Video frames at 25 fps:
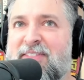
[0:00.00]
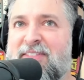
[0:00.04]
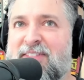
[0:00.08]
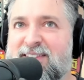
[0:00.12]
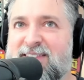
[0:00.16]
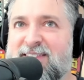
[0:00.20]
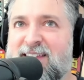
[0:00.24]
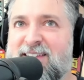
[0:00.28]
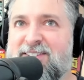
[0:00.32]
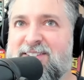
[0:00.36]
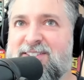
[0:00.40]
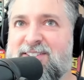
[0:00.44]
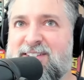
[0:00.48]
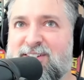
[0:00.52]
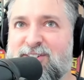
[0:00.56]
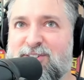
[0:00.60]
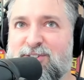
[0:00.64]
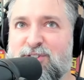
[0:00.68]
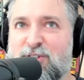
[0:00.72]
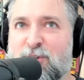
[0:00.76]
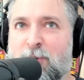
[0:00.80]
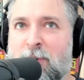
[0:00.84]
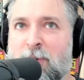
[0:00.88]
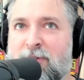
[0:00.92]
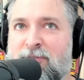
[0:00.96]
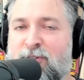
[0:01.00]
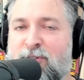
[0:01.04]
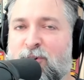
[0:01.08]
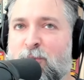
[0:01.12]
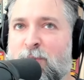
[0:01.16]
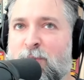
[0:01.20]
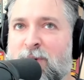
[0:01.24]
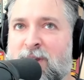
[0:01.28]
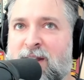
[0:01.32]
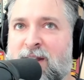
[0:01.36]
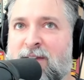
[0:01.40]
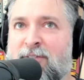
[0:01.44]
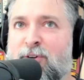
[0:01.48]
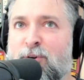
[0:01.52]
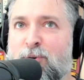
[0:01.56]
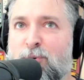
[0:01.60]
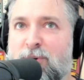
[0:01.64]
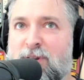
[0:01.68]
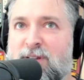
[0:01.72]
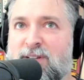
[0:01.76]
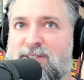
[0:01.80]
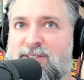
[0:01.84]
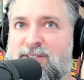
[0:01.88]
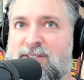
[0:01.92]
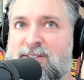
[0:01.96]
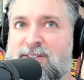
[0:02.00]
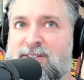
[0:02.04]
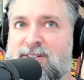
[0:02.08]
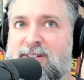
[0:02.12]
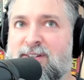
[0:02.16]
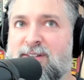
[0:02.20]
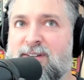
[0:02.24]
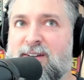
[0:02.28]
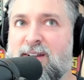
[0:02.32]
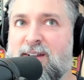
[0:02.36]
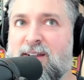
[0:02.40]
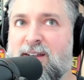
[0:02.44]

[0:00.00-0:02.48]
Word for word: think they still do it for whatever reason.